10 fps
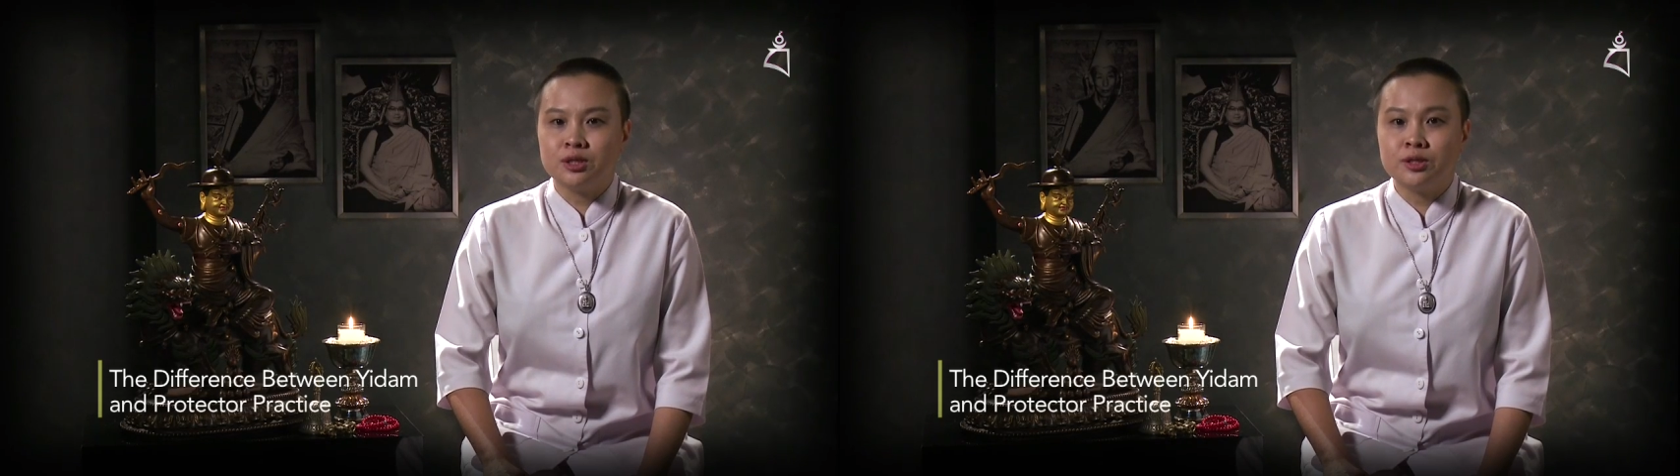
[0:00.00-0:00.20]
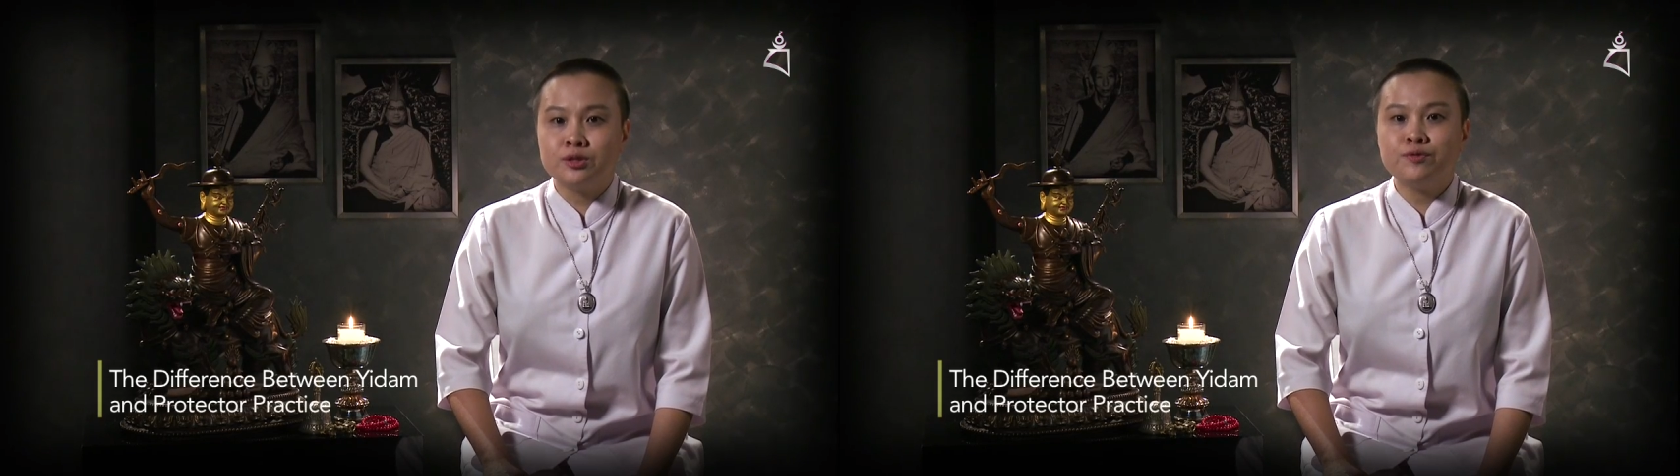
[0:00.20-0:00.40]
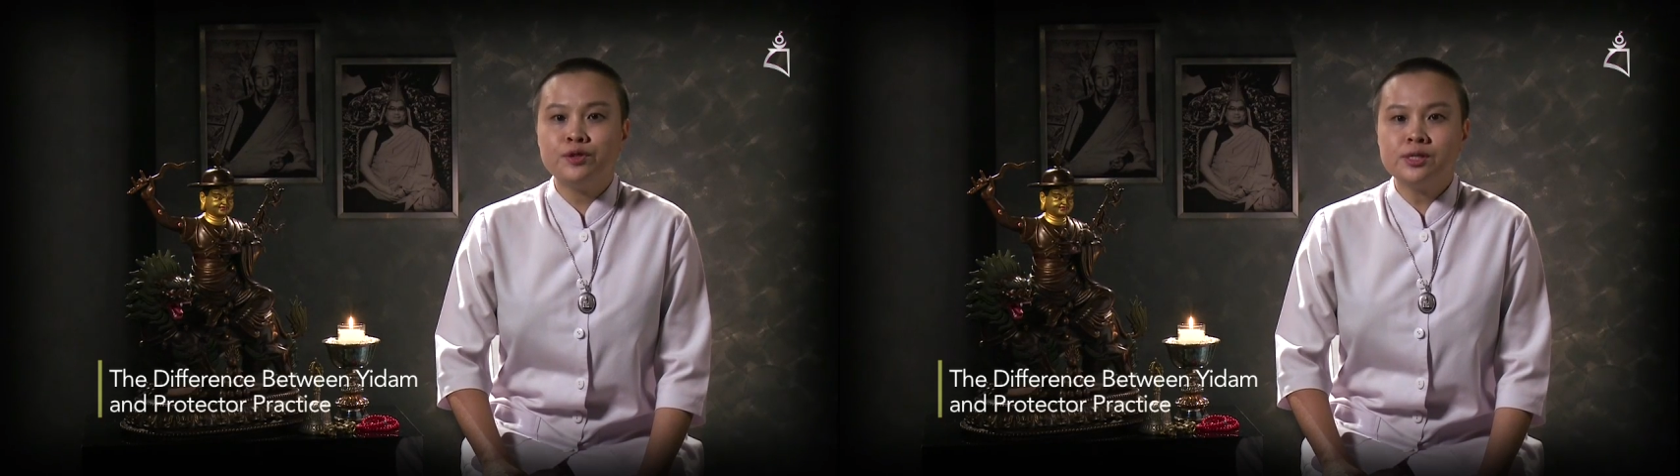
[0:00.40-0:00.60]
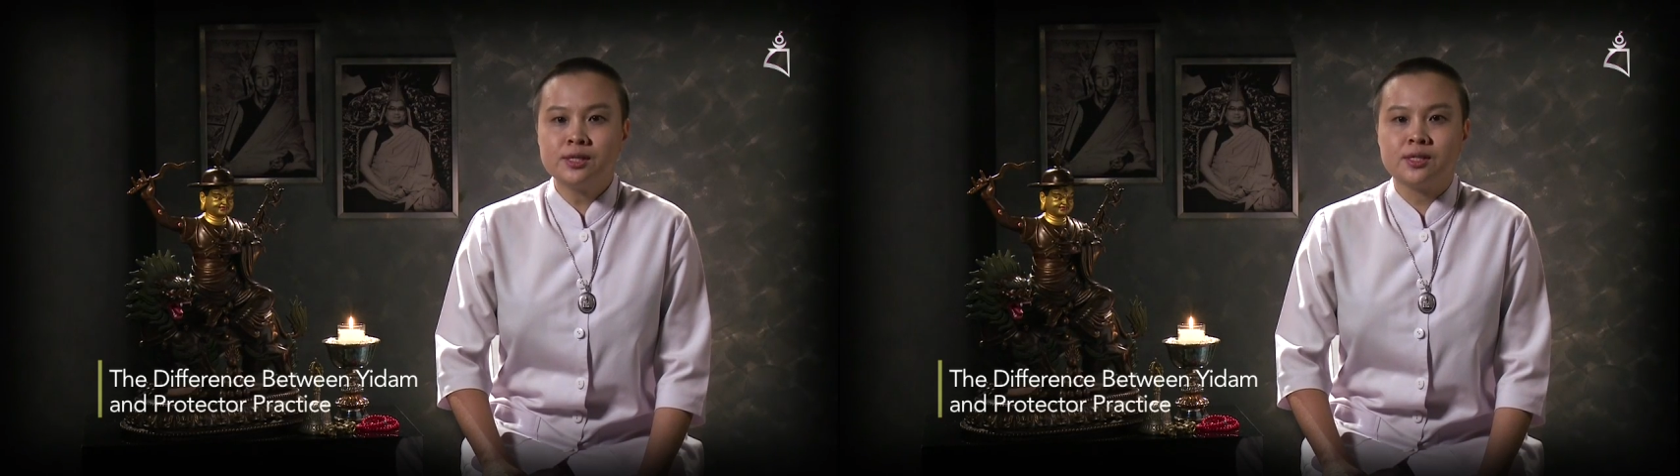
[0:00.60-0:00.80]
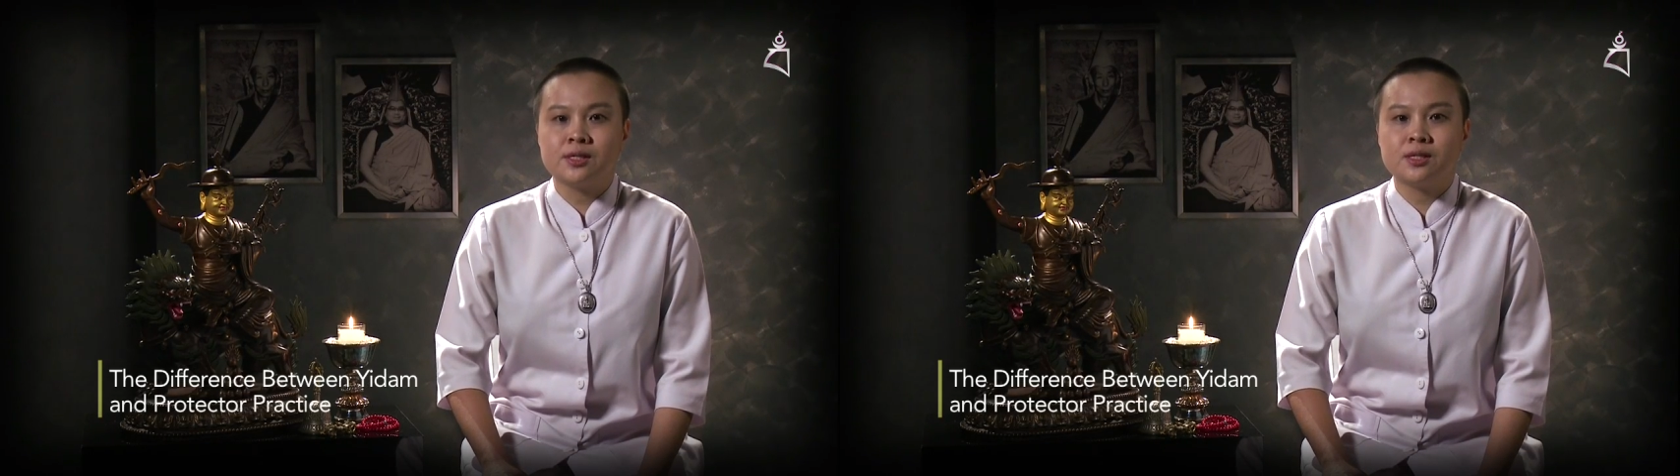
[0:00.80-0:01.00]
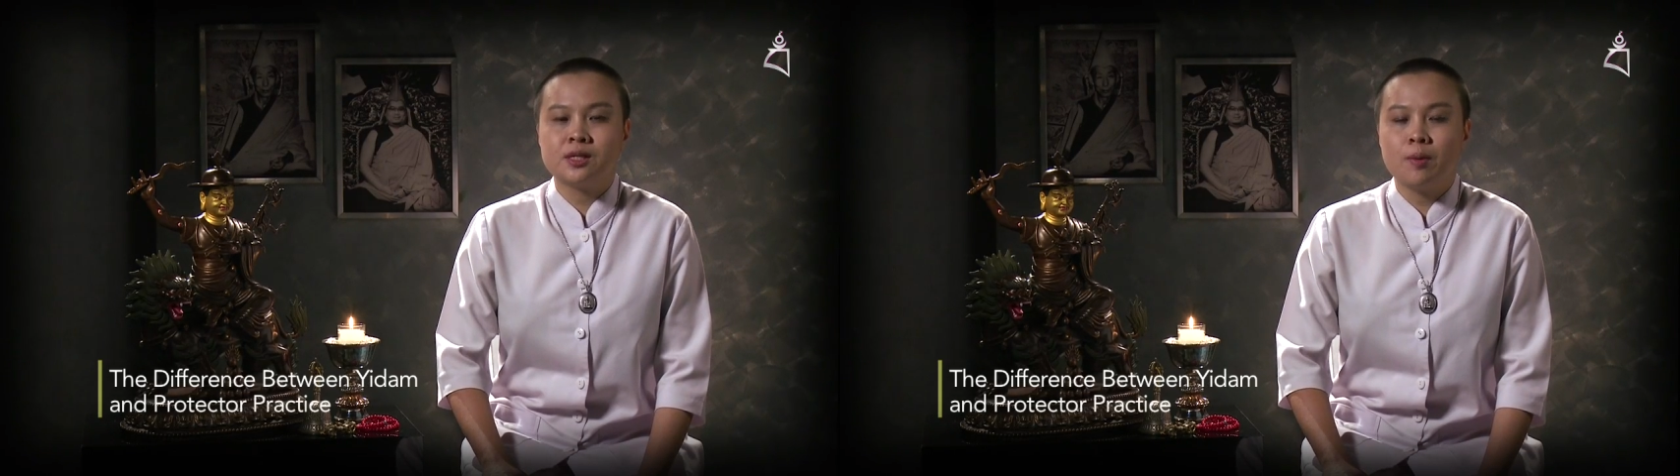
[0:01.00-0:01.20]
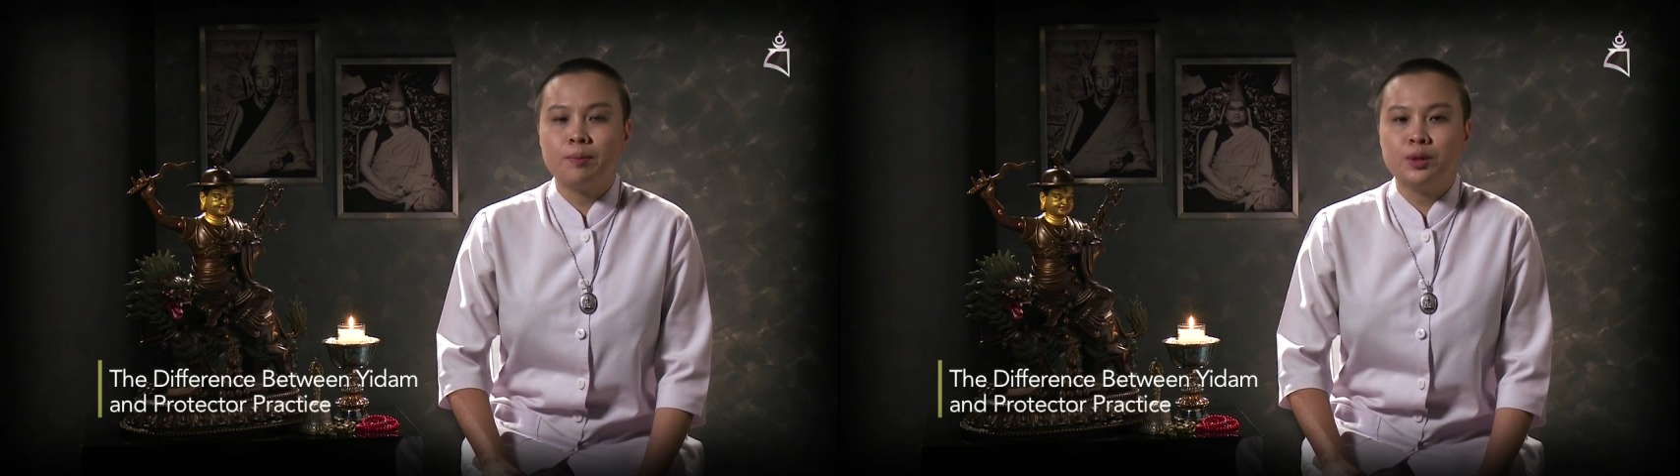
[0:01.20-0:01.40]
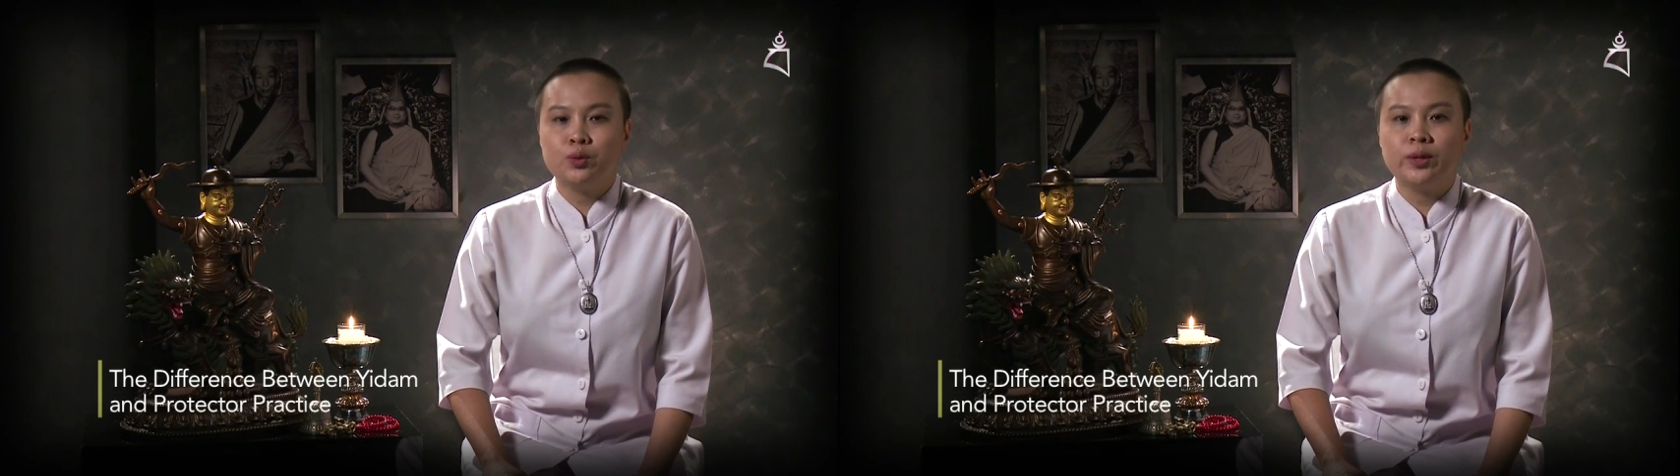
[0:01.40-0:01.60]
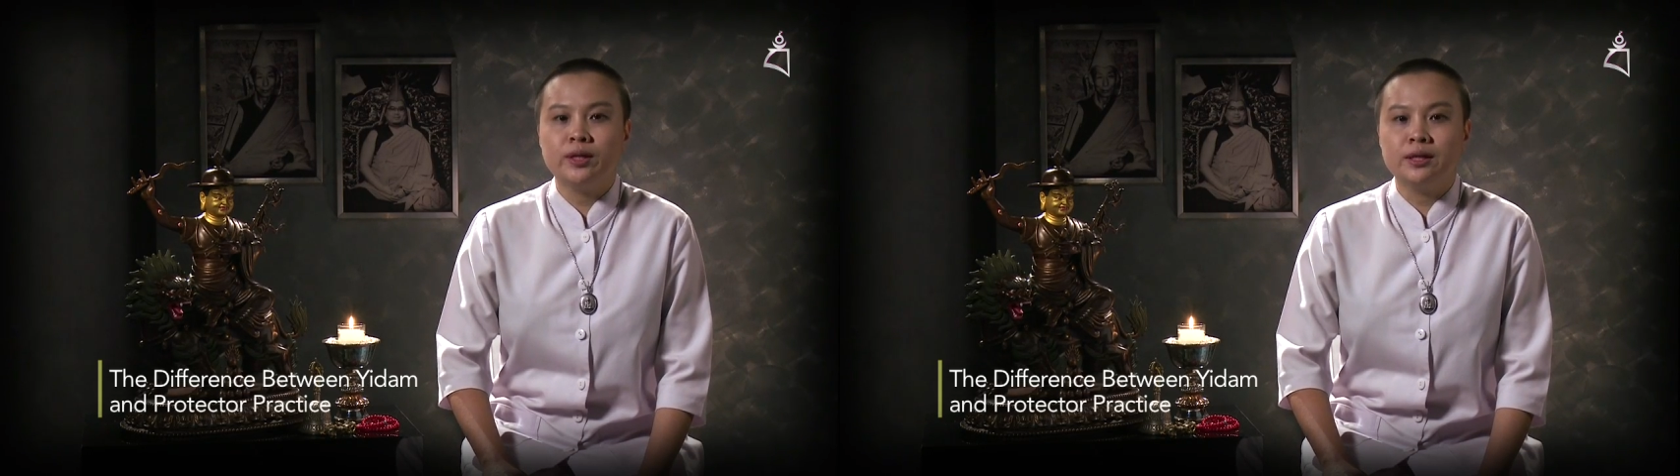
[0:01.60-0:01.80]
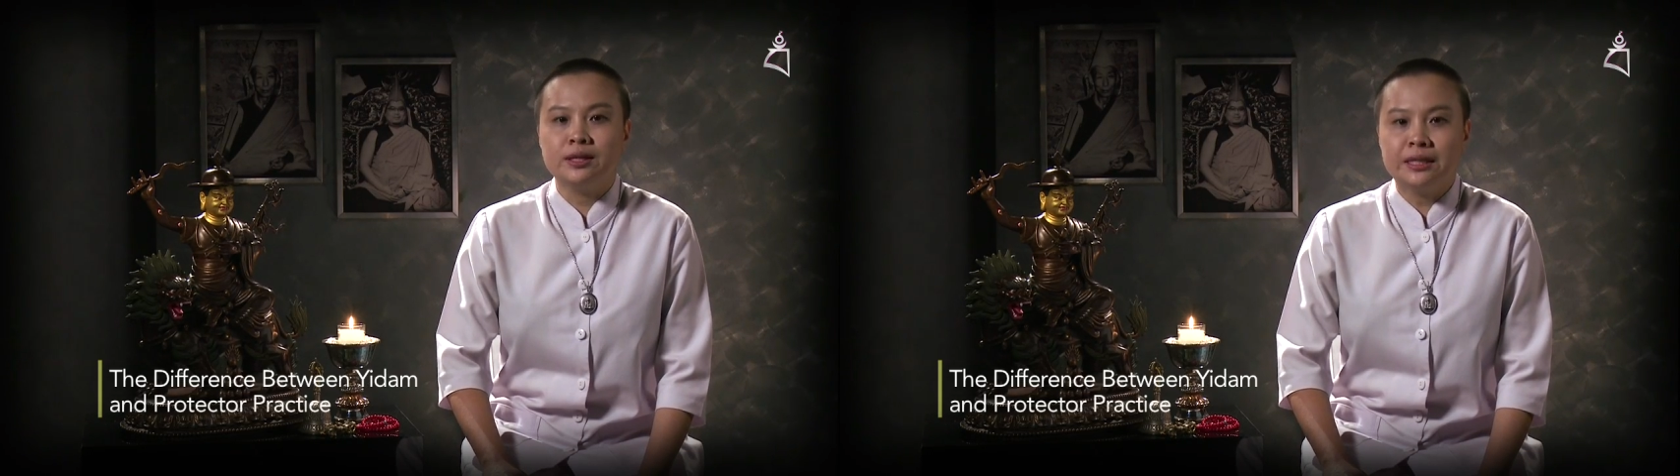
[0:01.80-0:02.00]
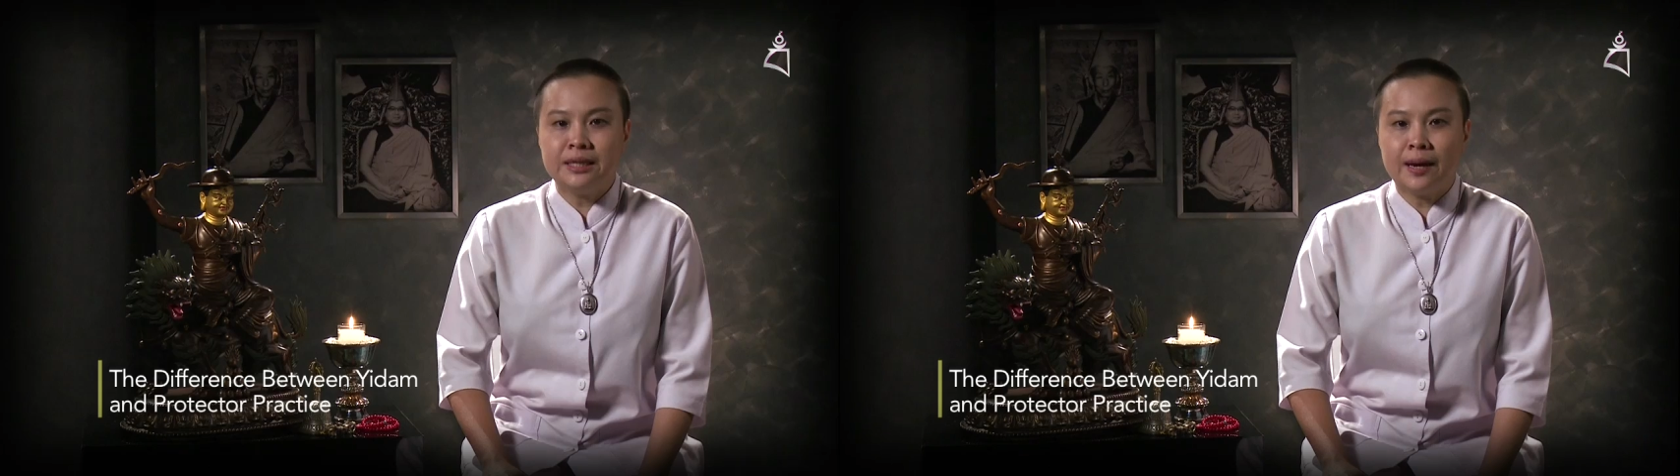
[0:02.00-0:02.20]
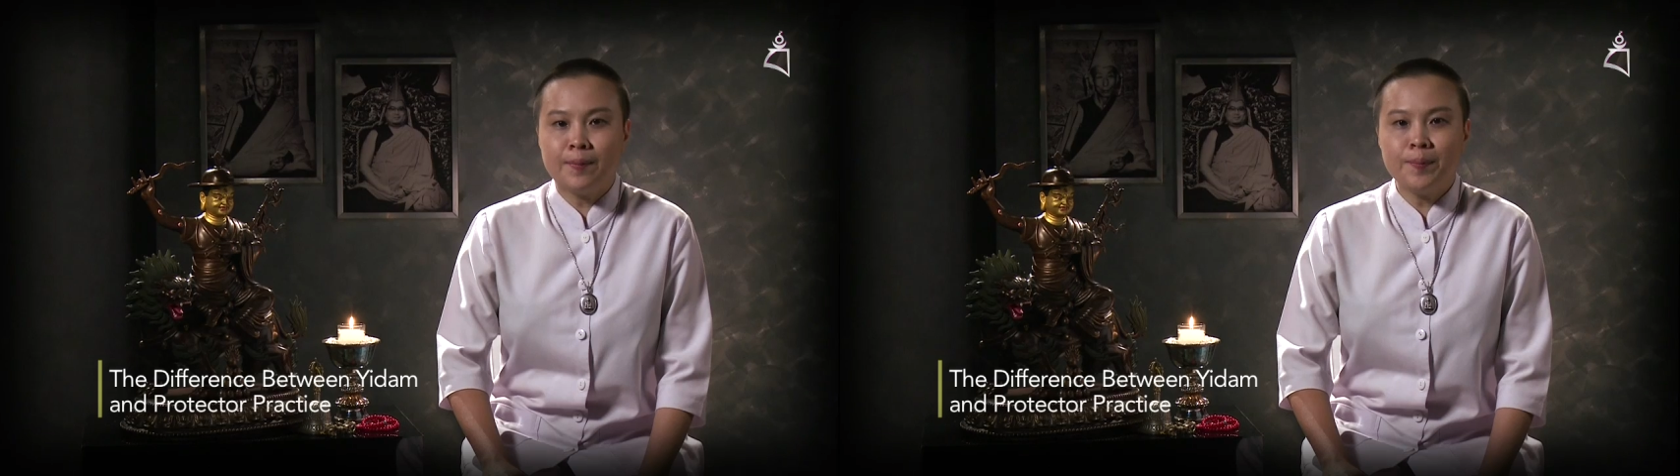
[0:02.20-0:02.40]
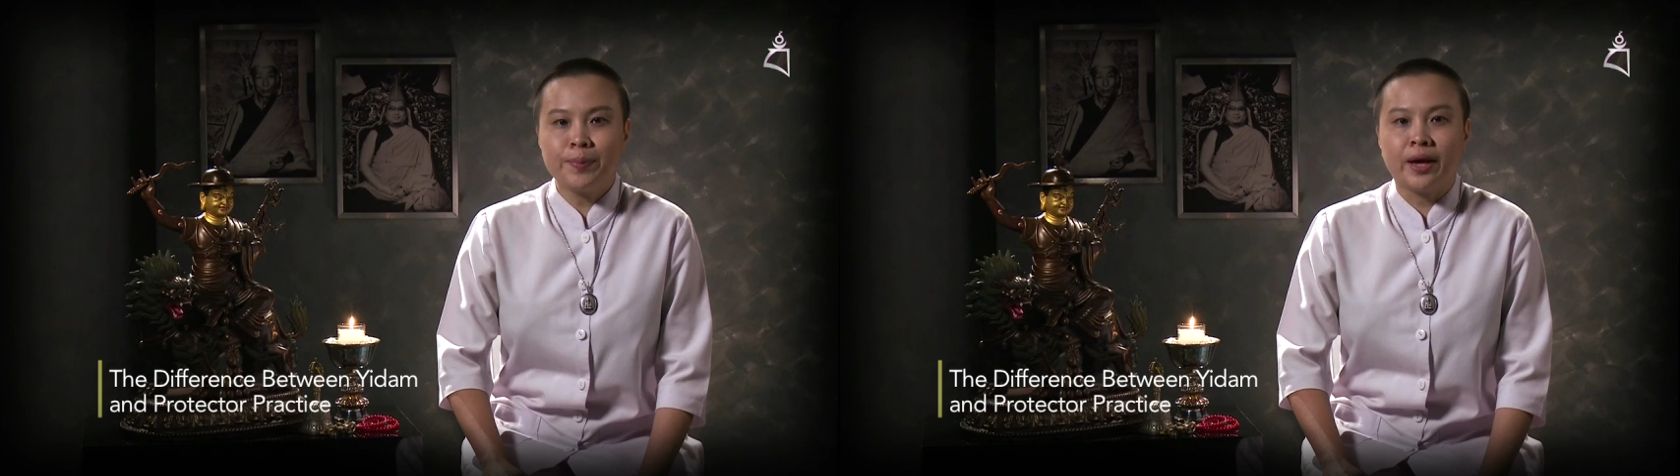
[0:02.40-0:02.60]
differences between a Yidam